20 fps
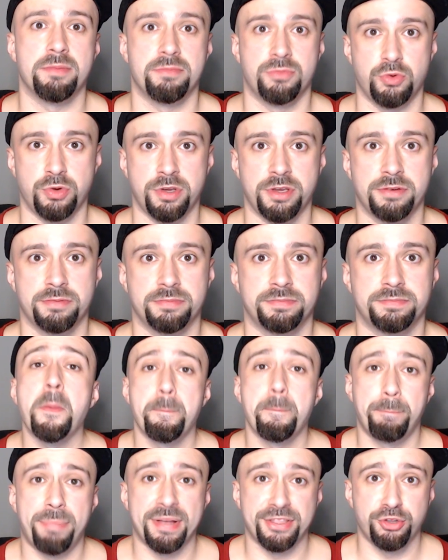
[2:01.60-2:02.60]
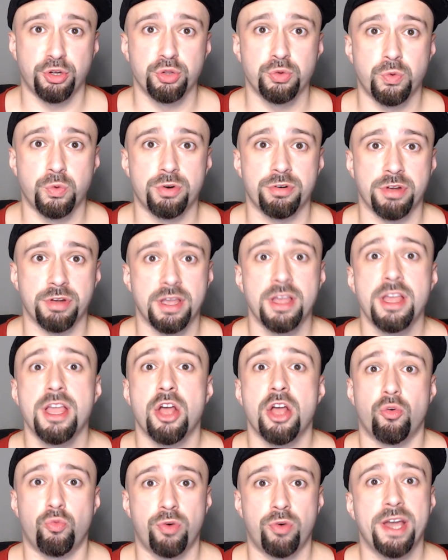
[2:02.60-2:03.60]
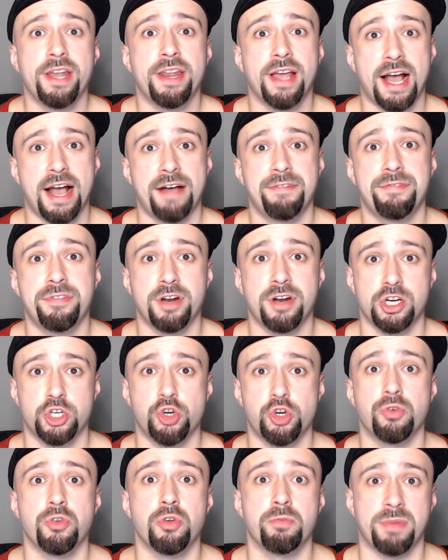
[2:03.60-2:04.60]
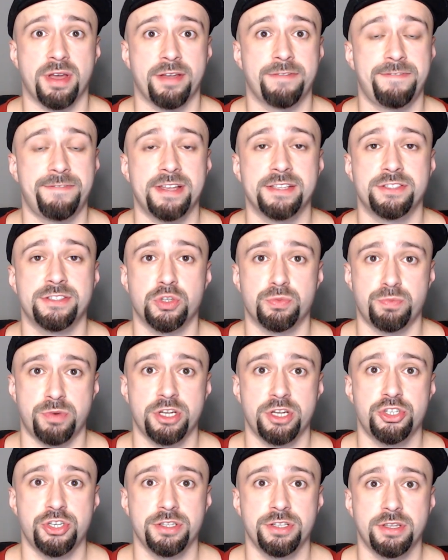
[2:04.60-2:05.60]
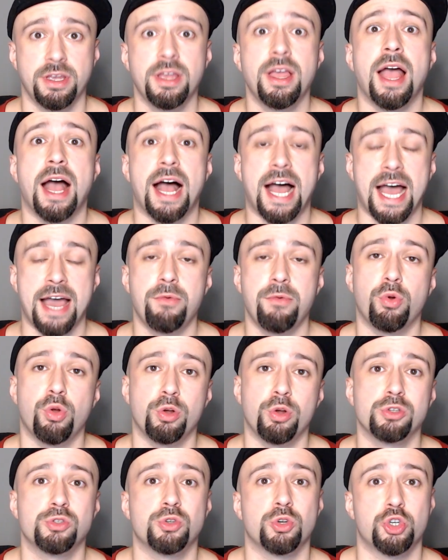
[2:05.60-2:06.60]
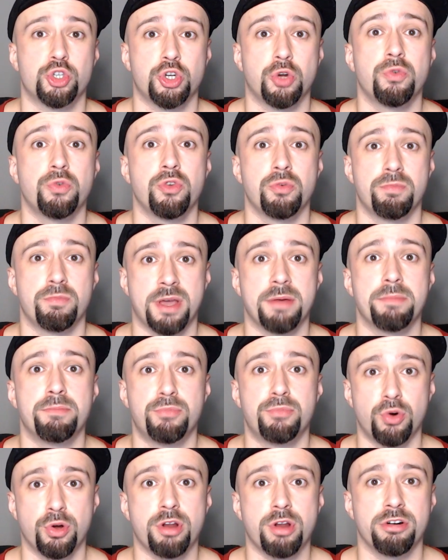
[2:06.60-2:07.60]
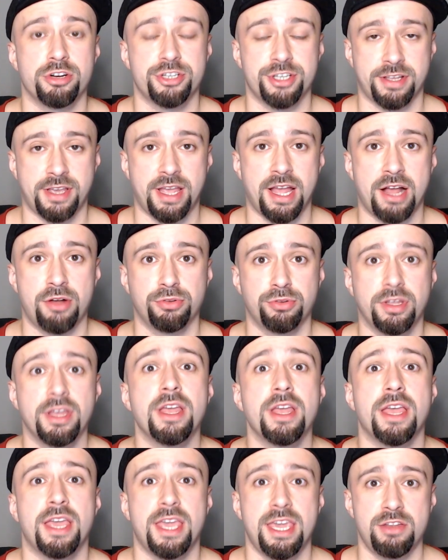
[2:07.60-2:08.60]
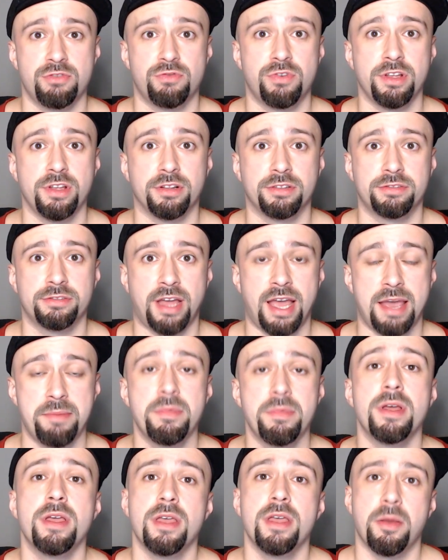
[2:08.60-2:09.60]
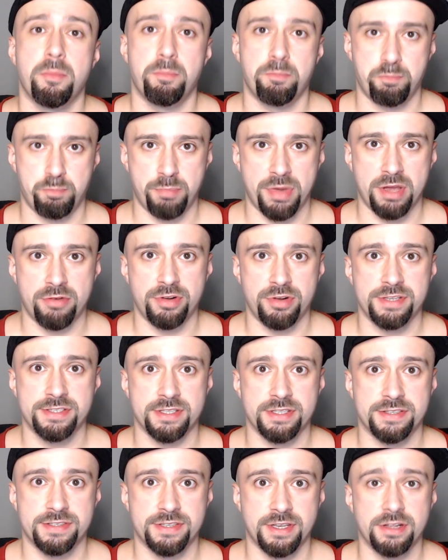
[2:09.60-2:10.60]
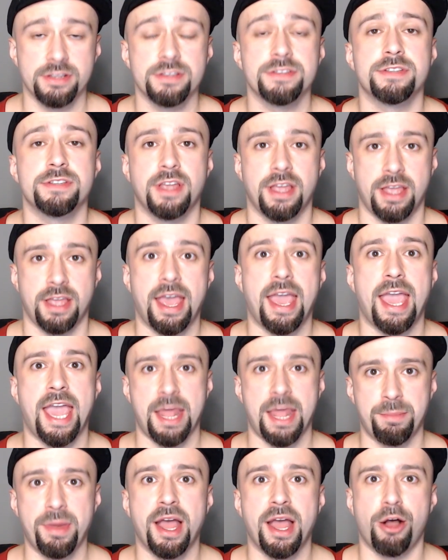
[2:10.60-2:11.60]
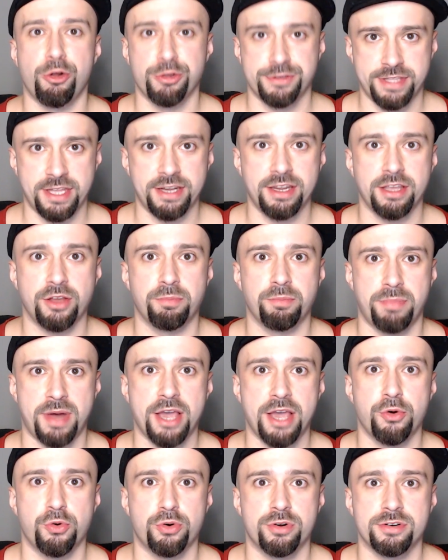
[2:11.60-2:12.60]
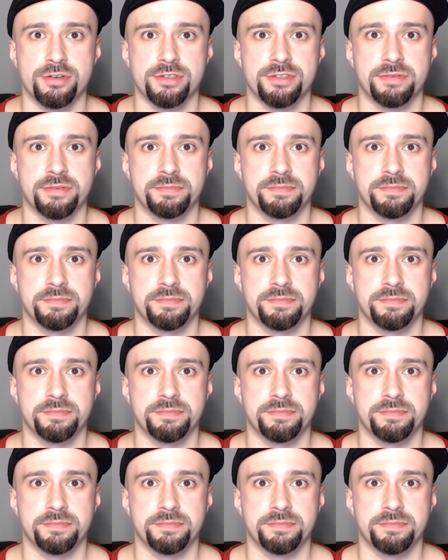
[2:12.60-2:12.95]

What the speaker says: am doing. But don't worry, right after I show you my fancy spreadsheet, I will also show you my brokerage account in real time, my recent sells, and my outstanding buy orders.